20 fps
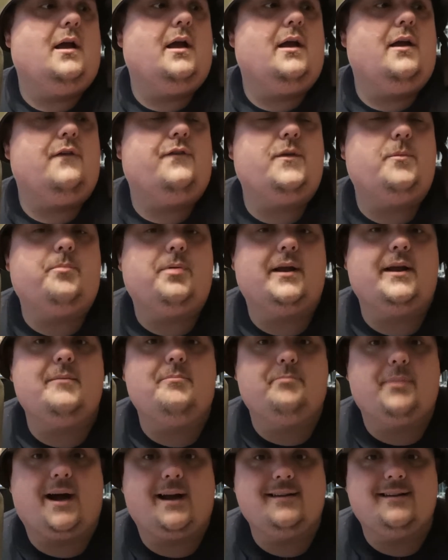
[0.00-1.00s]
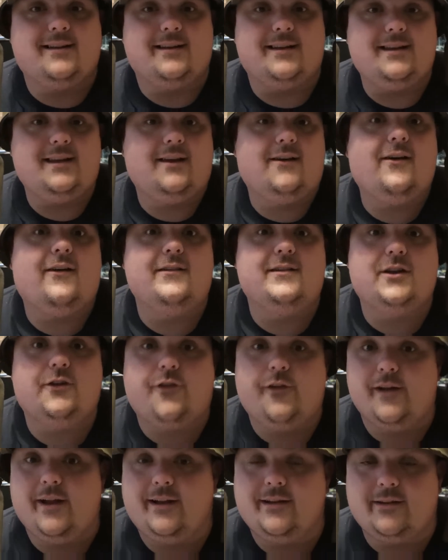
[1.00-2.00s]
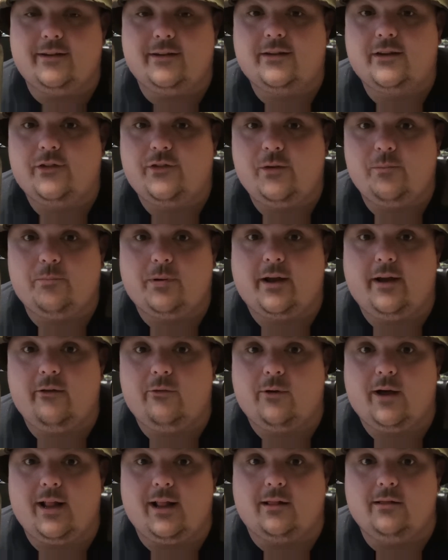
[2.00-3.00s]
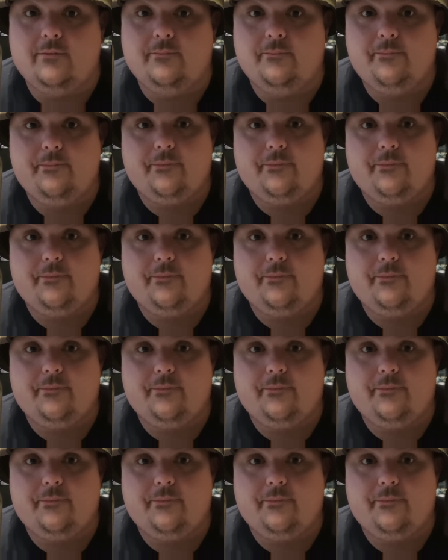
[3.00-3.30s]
If you played badly, you got a different ending to if you played well.